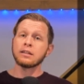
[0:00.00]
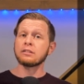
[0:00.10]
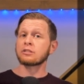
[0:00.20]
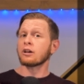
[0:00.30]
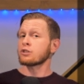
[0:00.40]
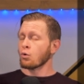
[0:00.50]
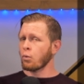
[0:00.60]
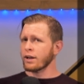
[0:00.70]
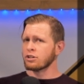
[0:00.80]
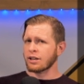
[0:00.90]
discuss
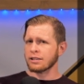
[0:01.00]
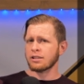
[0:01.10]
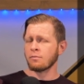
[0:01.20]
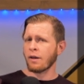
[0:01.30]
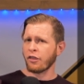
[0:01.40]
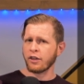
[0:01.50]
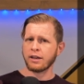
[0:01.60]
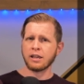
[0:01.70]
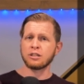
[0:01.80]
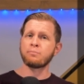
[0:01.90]
which testing
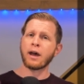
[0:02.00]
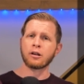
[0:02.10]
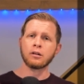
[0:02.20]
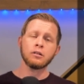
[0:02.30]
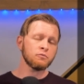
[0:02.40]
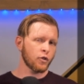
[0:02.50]
method is better,